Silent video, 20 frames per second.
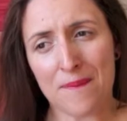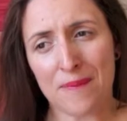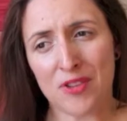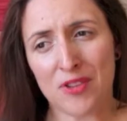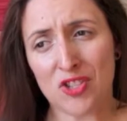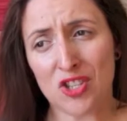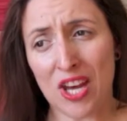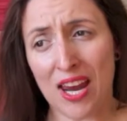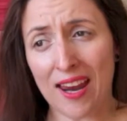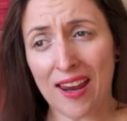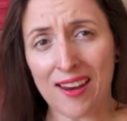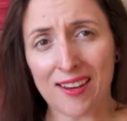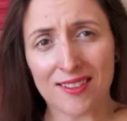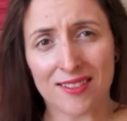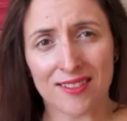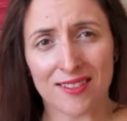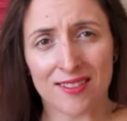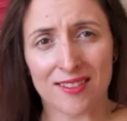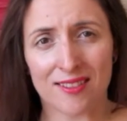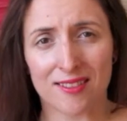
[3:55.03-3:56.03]

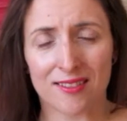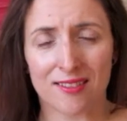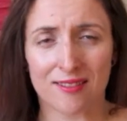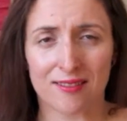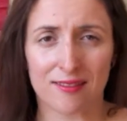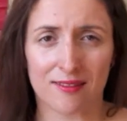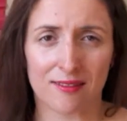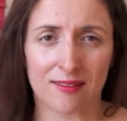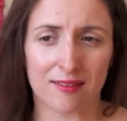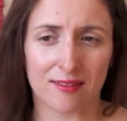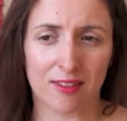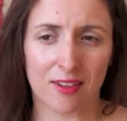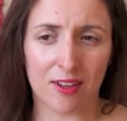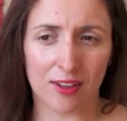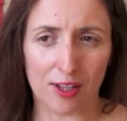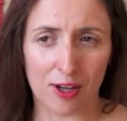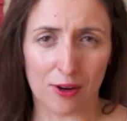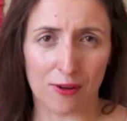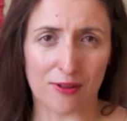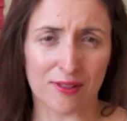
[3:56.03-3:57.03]
chains
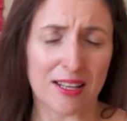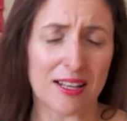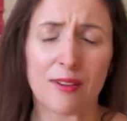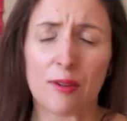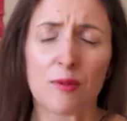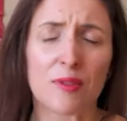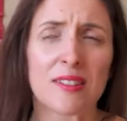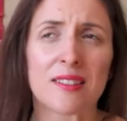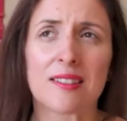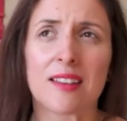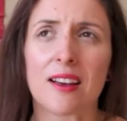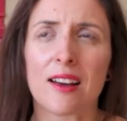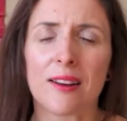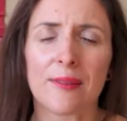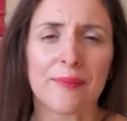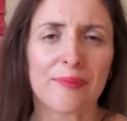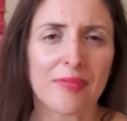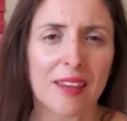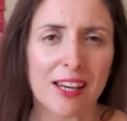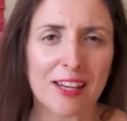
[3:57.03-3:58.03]
close. It was
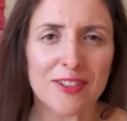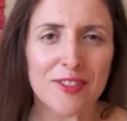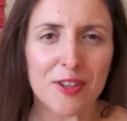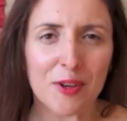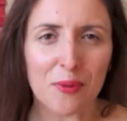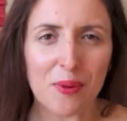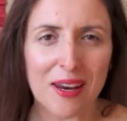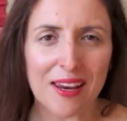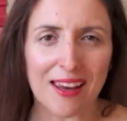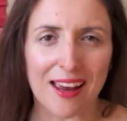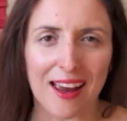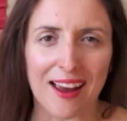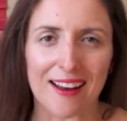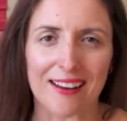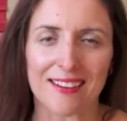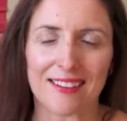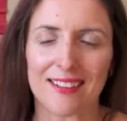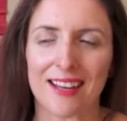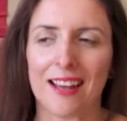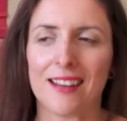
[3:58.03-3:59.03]
the Easter
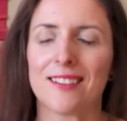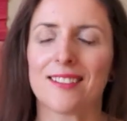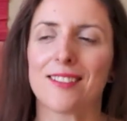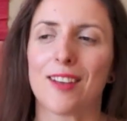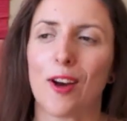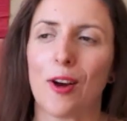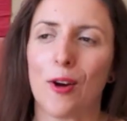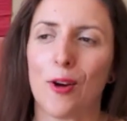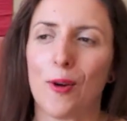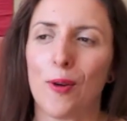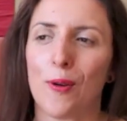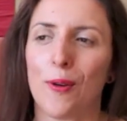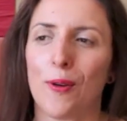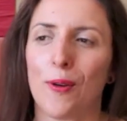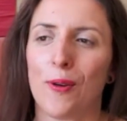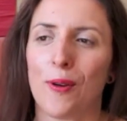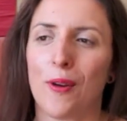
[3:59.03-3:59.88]
weekend. And so